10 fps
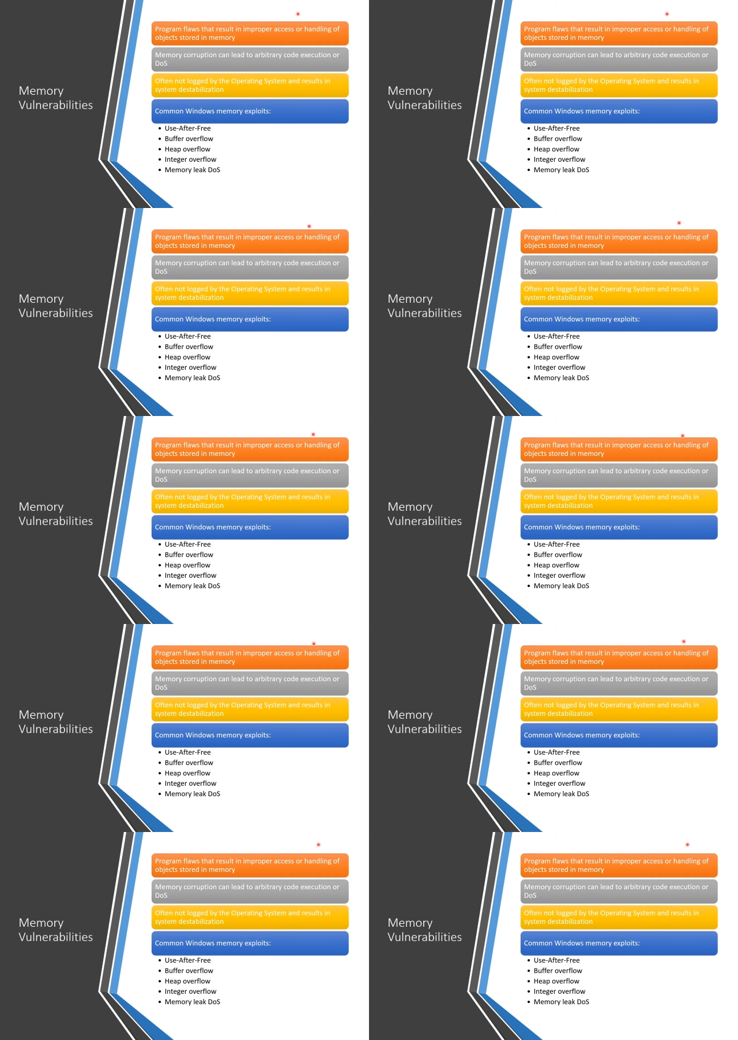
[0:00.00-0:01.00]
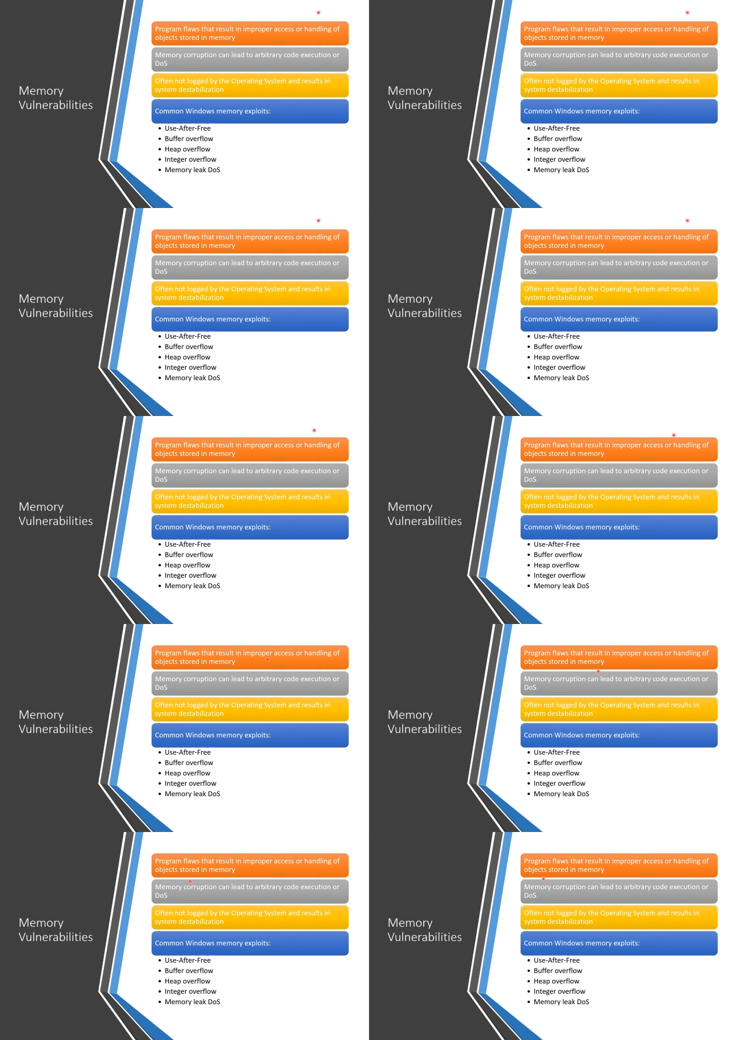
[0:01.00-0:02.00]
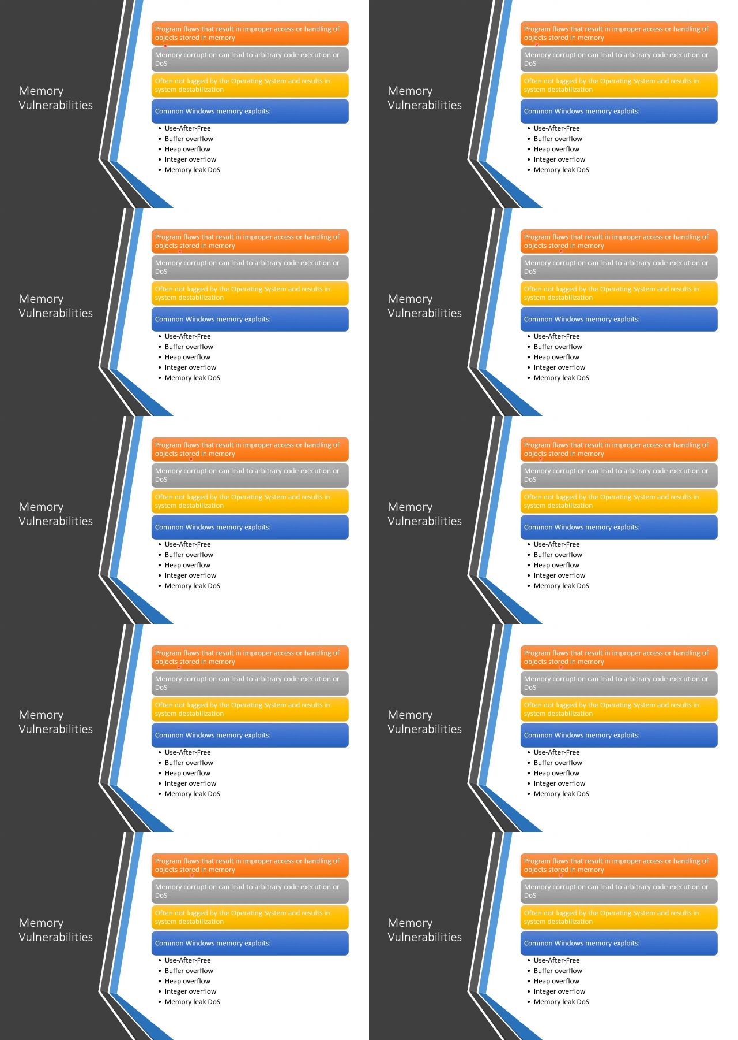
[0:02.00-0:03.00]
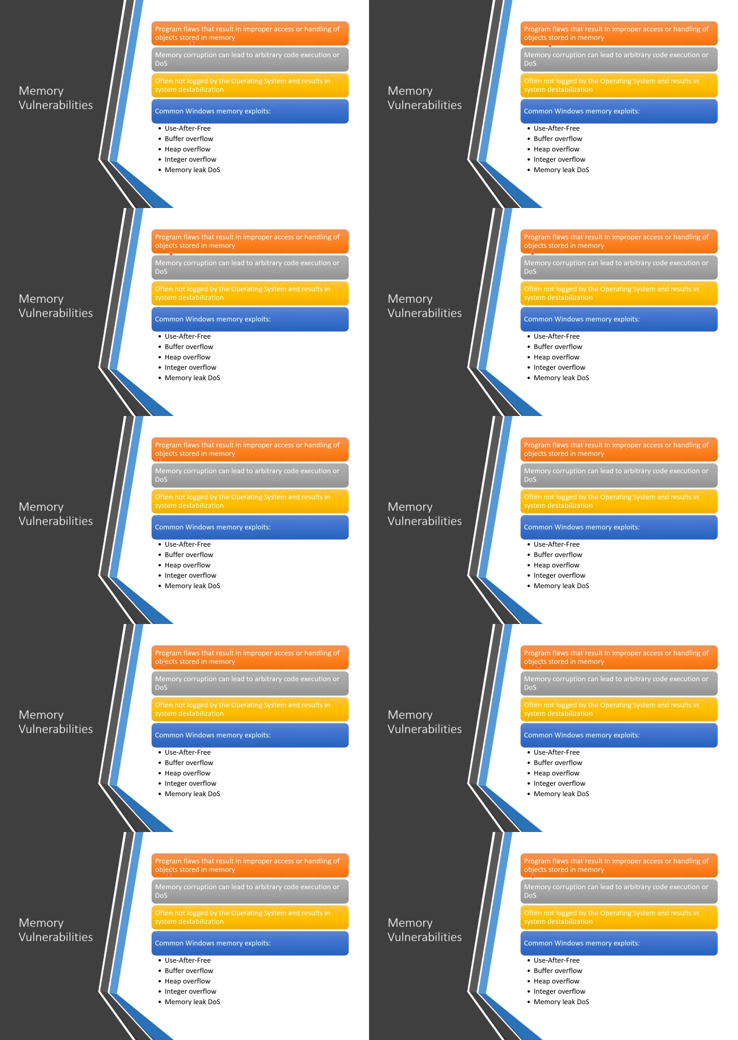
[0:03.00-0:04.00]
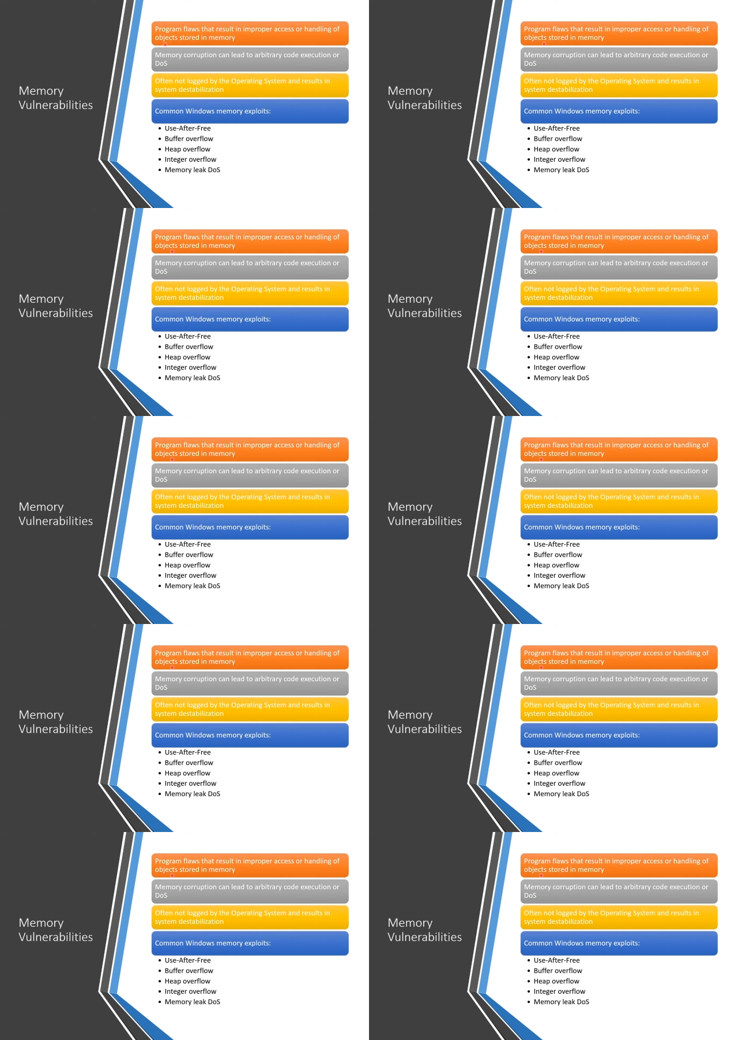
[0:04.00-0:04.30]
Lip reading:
No face is visible, so there are no lips to read.